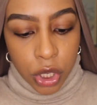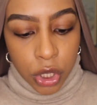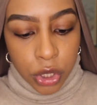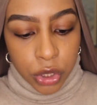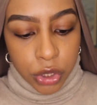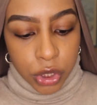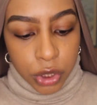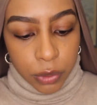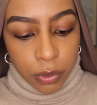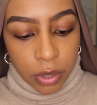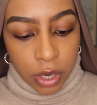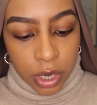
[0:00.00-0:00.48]

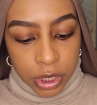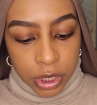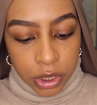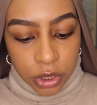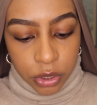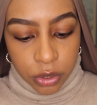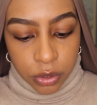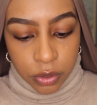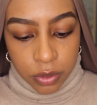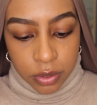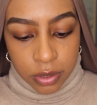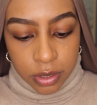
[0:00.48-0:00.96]
So
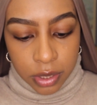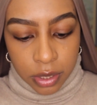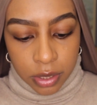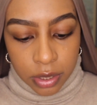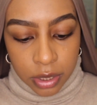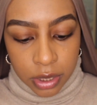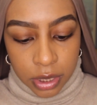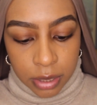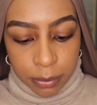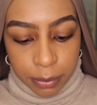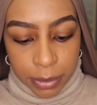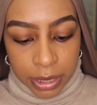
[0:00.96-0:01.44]
use
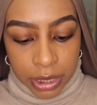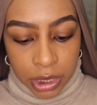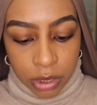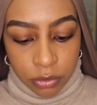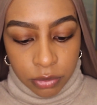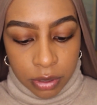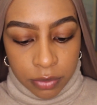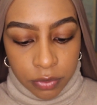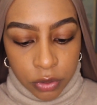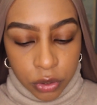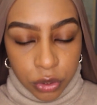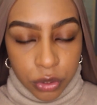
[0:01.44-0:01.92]
the Makeup
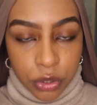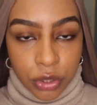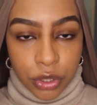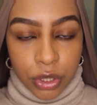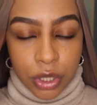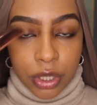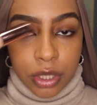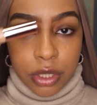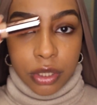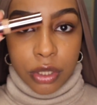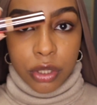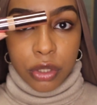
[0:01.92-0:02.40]

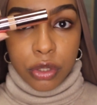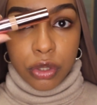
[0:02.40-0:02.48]
Revolution